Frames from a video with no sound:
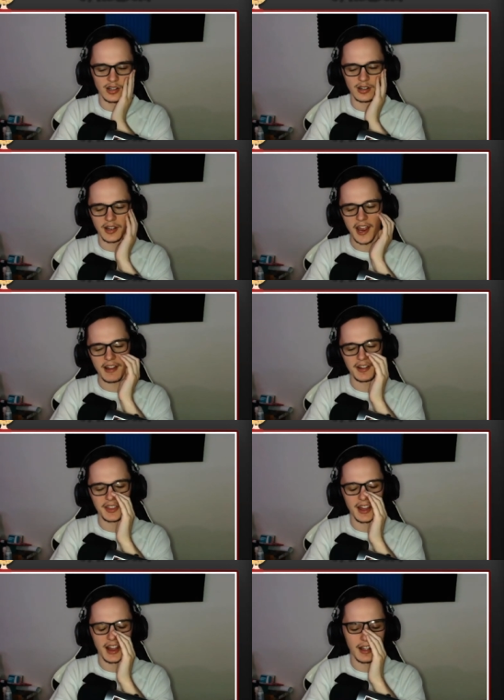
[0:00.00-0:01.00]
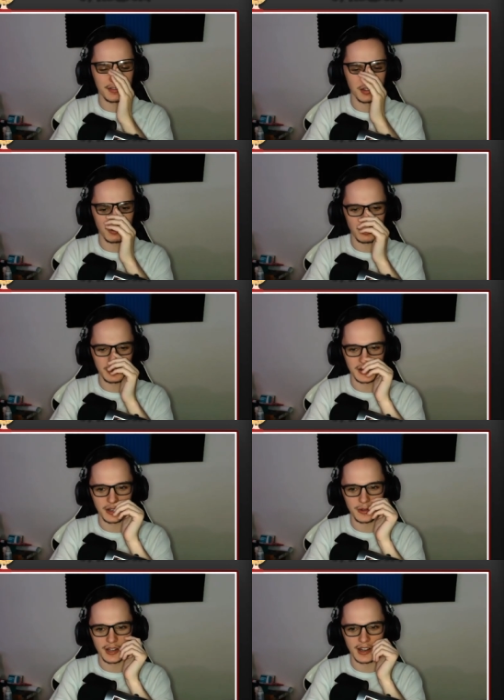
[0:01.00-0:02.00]
Oh, hearing that after what we
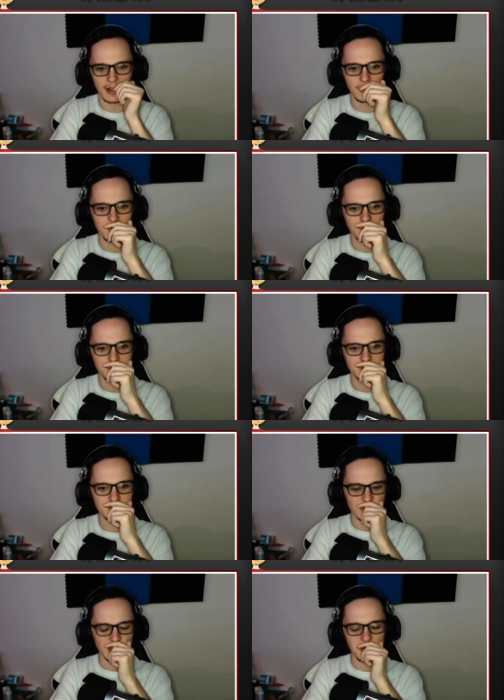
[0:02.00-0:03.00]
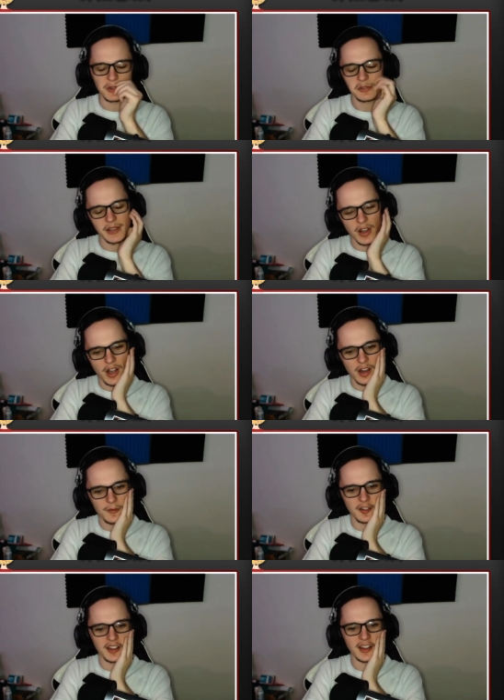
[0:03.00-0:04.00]
know now. It must be
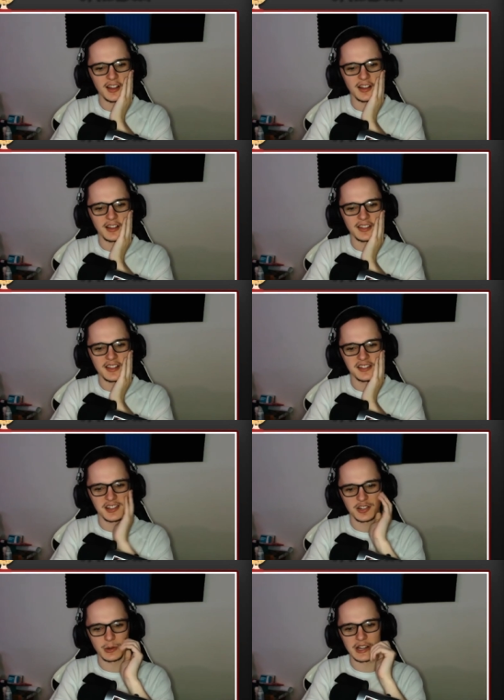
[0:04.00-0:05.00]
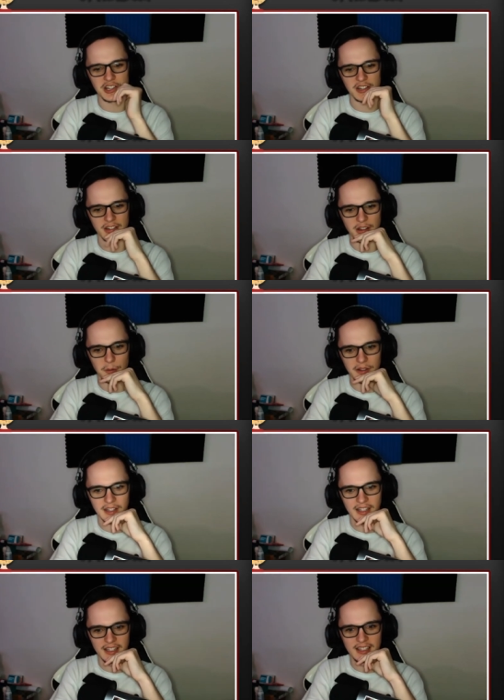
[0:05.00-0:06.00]
hard for her in this situation
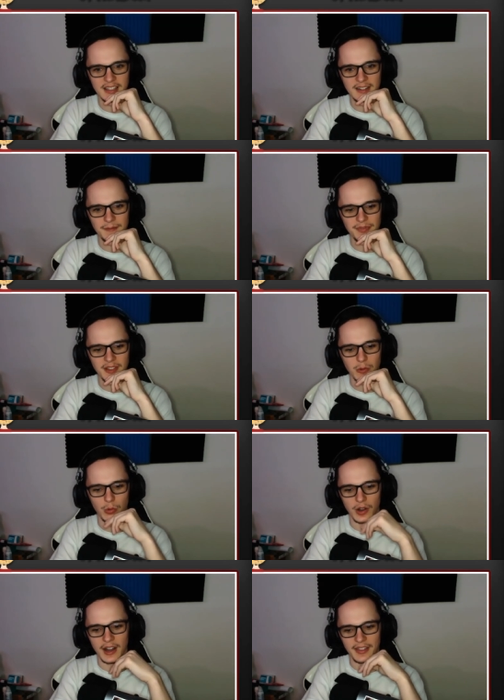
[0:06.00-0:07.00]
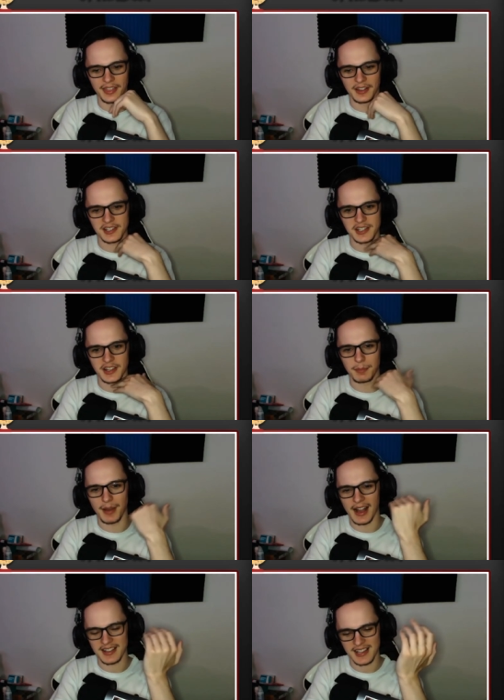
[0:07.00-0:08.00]
knowing like what this the
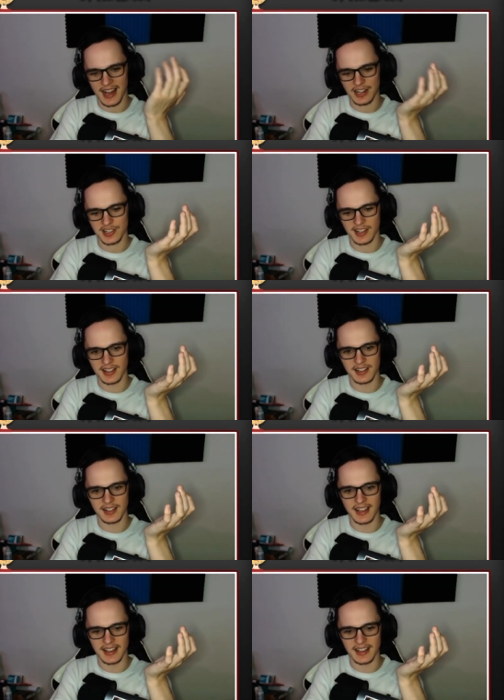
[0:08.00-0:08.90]
past actually